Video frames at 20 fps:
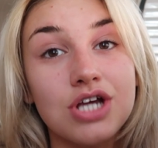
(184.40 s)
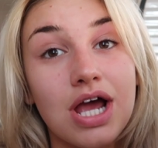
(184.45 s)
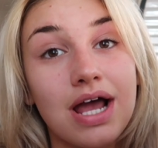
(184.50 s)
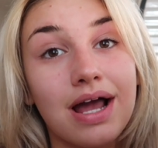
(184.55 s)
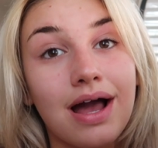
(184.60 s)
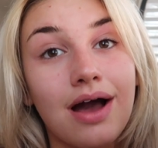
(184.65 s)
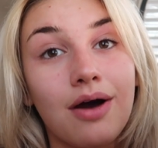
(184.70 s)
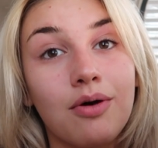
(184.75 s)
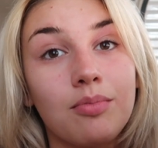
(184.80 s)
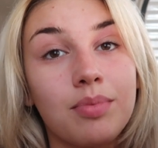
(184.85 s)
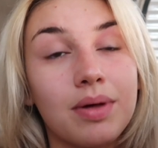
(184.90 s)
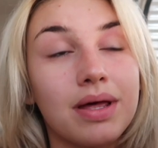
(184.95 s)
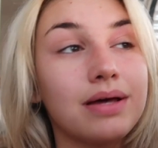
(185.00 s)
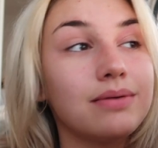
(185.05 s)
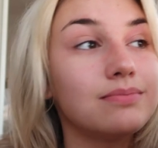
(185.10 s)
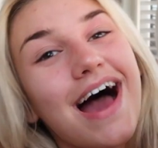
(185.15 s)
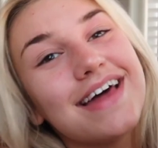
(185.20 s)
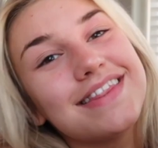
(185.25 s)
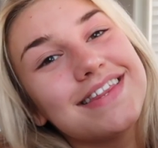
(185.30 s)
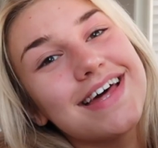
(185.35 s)
checkout
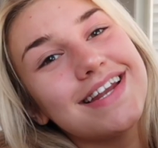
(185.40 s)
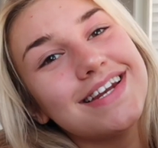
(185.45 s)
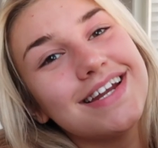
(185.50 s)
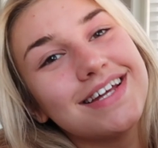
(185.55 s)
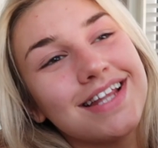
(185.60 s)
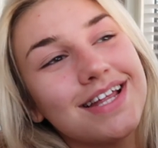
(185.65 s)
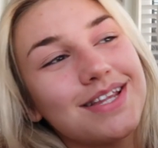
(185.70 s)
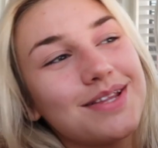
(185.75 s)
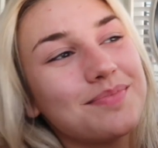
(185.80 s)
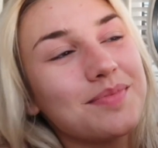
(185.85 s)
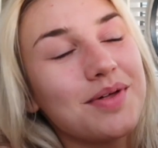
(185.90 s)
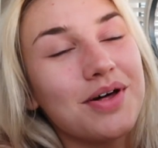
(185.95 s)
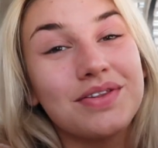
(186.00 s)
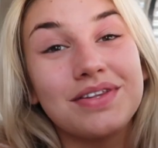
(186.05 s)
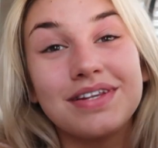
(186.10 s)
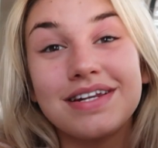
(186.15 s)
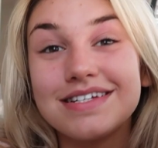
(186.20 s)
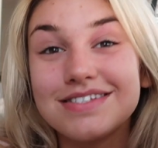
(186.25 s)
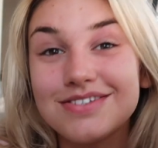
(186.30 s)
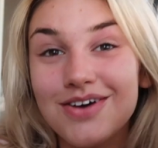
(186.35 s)
bit and then let them know
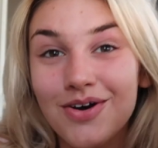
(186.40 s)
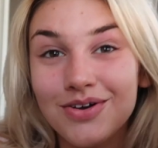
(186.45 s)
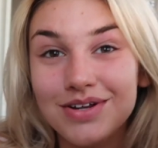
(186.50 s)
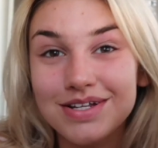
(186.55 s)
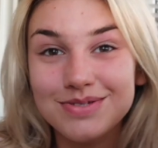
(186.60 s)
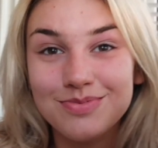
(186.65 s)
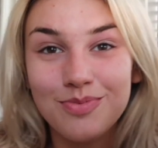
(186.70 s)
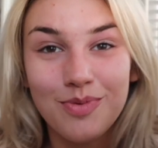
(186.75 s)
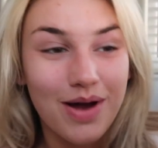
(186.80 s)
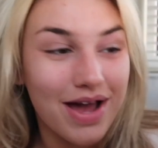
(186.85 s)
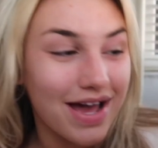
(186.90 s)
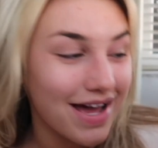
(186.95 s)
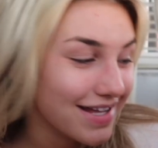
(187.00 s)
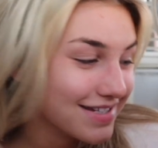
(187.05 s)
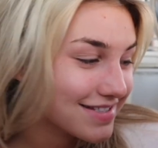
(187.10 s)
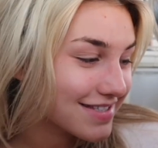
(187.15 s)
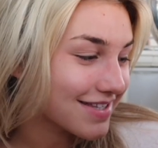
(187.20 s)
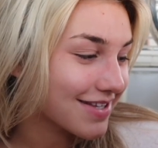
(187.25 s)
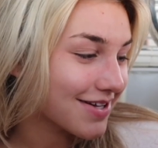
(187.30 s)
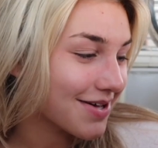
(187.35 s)
that it's on its way
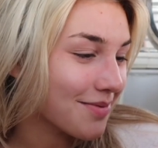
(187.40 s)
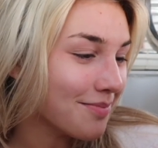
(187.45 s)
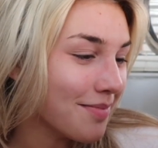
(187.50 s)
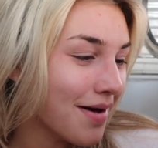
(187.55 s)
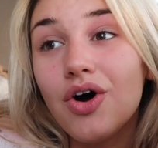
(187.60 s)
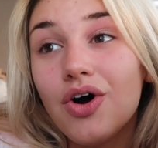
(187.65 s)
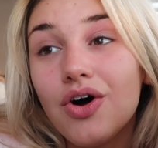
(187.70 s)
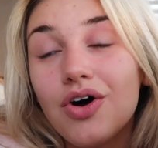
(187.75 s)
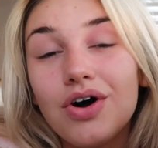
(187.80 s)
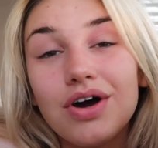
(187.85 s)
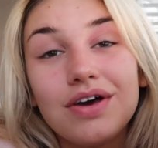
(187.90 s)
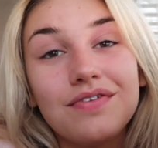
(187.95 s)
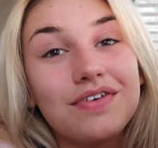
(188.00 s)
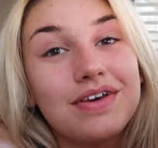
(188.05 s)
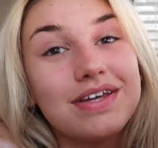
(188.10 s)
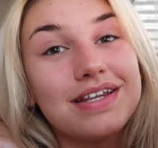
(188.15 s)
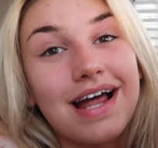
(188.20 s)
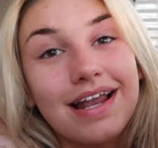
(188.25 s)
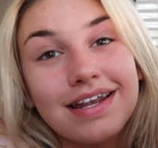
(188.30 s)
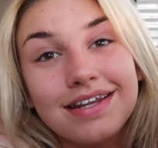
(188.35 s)
to them. Or if
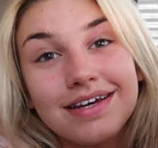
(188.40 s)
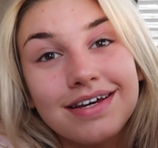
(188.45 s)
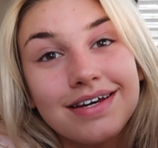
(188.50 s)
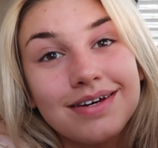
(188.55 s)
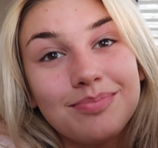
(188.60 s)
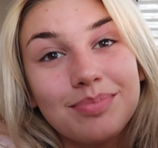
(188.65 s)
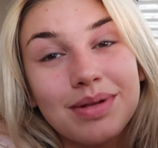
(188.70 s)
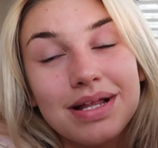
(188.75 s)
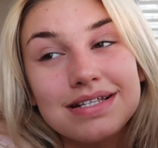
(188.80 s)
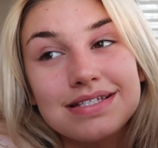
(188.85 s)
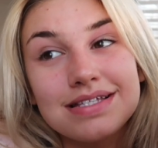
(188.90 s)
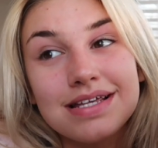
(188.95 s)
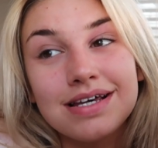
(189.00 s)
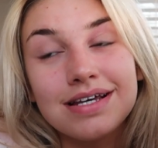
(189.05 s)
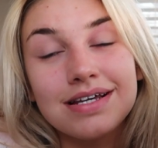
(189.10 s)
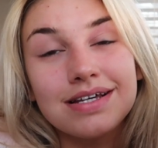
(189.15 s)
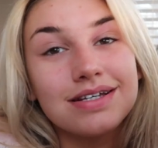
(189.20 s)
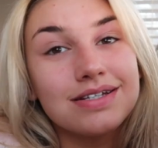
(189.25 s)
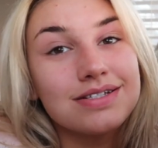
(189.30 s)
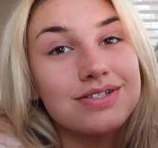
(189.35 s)
your nana, bless
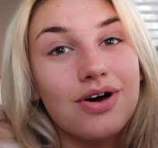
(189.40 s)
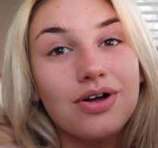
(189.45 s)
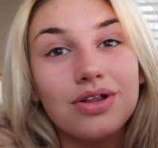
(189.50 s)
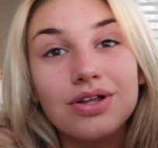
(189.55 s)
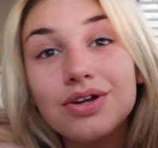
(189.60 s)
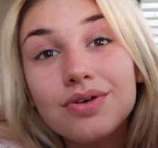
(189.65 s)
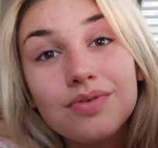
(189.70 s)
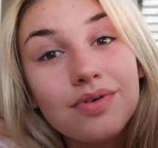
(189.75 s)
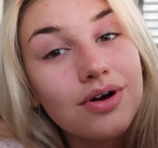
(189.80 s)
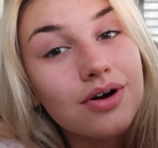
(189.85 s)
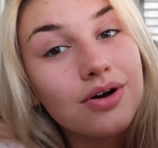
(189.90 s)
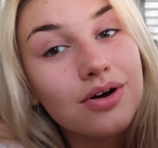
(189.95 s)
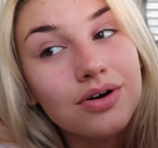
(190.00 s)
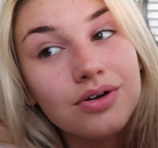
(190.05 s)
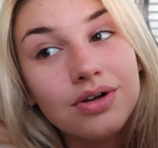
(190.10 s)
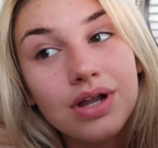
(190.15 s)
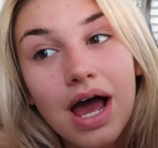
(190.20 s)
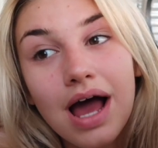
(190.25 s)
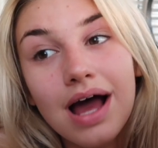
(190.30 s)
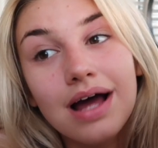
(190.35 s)
her, is all on her
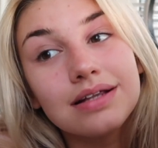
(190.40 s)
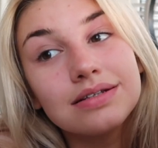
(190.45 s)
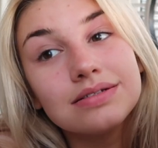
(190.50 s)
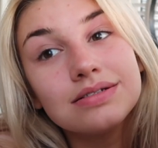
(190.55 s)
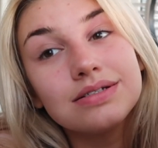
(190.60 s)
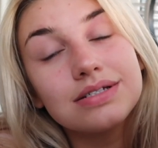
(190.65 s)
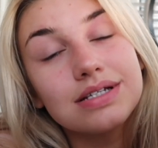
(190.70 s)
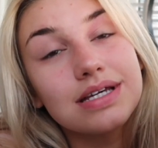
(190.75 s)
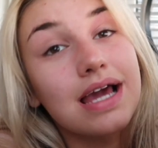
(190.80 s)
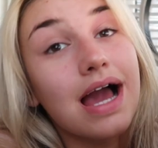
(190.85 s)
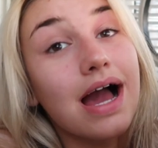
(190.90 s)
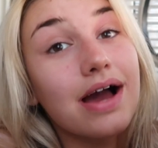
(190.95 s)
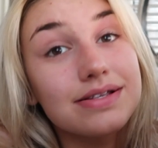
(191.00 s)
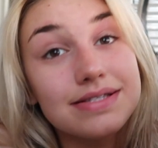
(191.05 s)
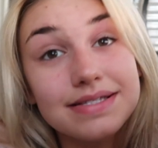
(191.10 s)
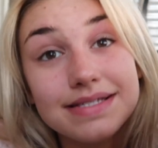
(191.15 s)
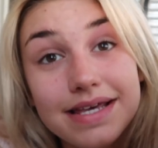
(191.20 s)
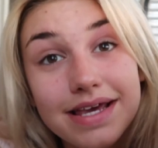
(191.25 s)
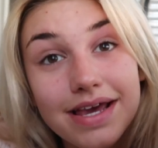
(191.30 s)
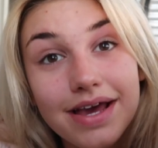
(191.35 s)
own and you can't
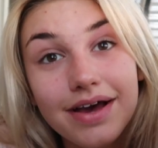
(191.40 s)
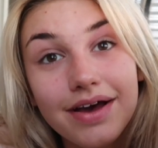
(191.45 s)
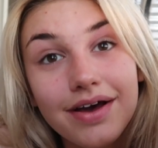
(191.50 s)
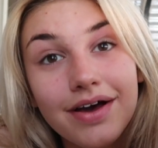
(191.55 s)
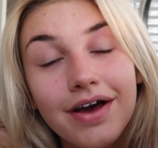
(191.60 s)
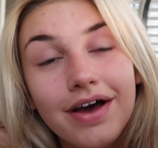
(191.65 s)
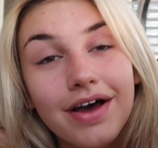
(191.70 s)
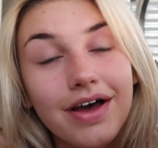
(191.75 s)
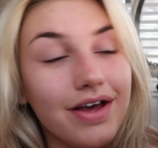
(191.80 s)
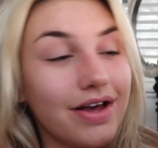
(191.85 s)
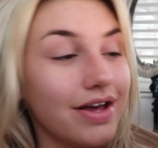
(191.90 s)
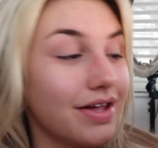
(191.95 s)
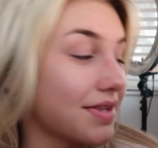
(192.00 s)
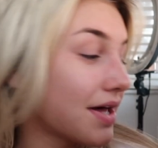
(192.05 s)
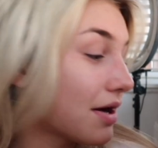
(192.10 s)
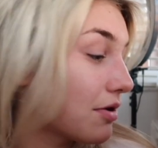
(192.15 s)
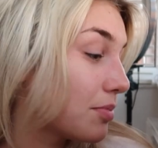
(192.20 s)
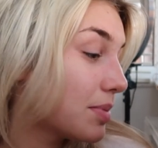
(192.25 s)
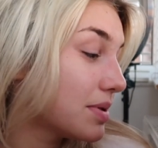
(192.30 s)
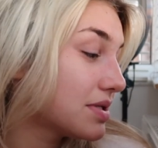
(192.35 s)
see her,
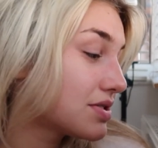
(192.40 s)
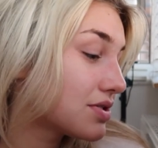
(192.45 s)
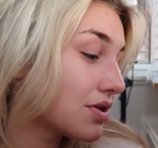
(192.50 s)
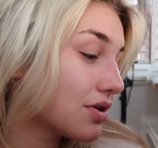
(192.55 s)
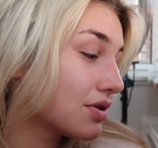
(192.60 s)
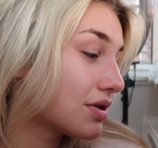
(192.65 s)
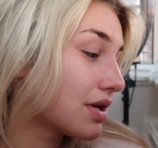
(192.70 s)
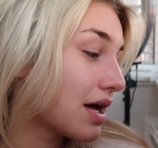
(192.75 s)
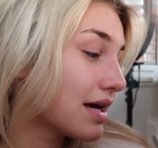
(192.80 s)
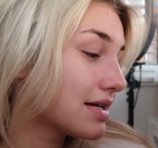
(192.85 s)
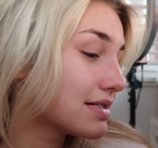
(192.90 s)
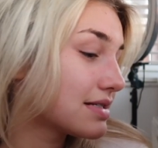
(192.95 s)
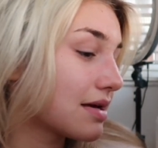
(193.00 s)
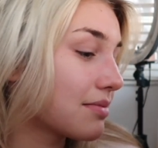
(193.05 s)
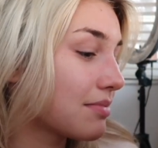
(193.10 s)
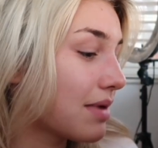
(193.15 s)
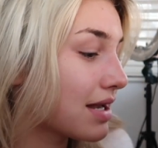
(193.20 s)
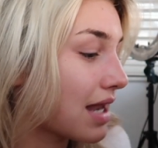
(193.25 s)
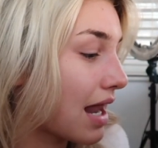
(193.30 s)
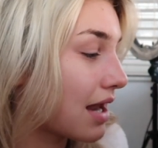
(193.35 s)
that would be so nice.
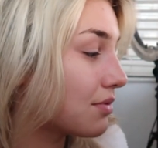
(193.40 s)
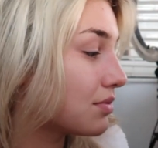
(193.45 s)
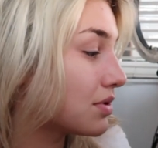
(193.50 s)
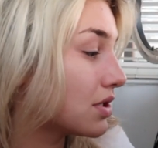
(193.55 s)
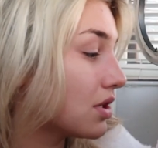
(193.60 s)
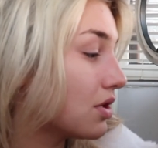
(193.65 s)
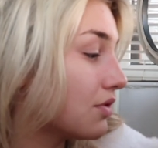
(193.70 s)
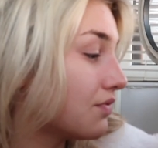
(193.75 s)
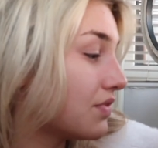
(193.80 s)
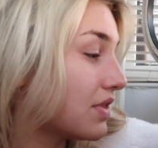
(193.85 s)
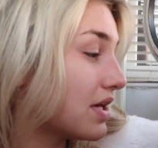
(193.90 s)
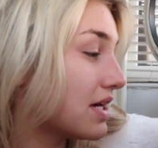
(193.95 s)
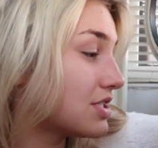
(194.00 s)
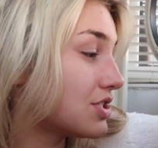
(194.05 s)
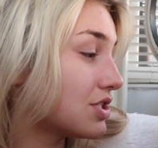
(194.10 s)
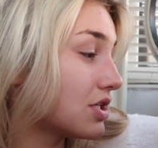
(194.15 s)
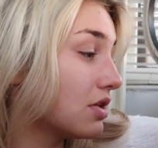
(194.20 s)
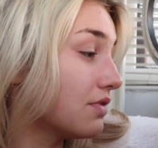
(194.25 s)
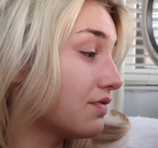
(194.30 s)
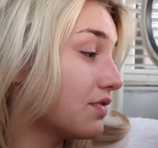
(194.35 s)
Like my nana would love this.
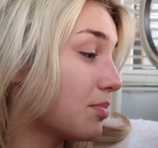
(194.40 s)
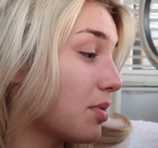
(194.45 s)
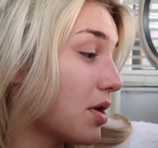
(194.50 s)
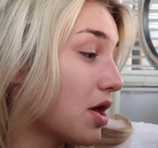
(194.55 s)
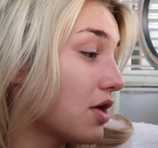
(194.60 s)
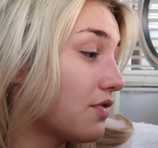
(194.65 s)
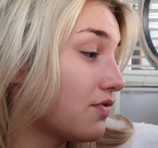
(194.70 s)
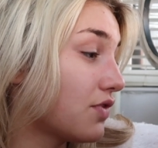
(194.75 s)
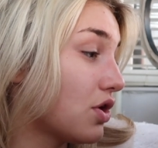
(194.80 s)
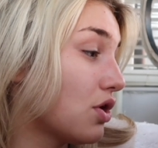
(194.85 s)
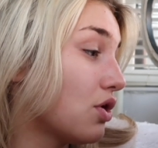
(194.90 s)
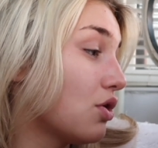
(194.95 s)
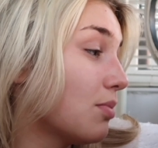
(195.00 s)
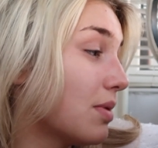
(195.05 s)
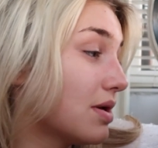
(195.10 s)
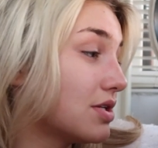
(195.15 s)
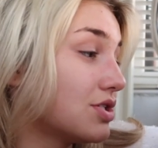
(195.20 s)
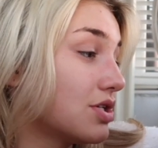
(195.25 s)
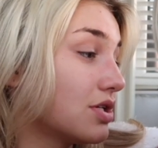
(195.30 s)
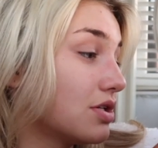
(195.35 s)
She'd love the perfume
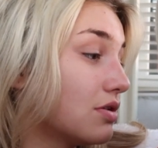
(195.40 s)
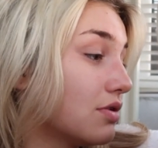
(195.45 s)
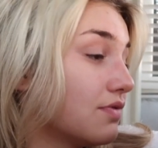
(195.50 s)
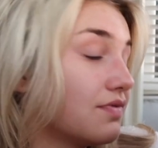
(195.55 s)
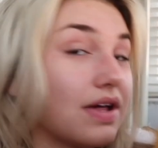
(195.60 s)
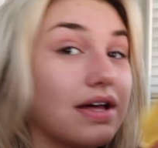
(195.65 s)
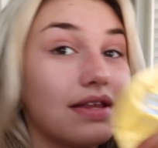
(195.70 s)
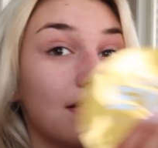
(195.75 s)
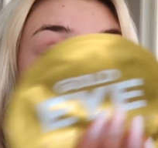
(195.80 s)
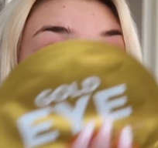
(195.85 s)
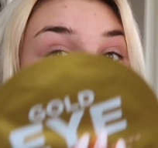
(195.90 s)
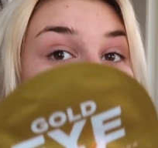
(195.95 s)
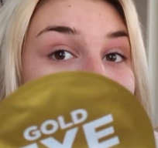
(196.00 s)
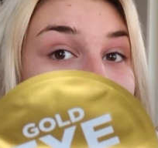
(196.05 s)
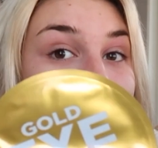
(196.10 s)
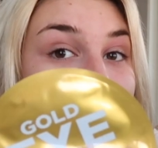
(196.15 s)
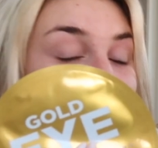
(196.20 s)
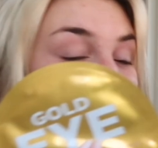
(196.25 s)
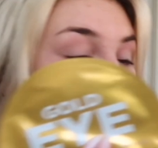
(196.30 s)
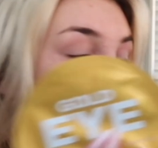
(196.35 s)
and she'd love like the
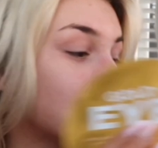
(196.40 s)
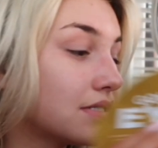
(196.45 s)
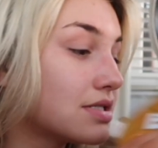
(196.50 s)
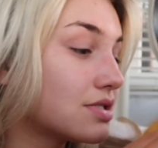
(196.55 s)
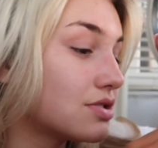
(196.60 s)
pampering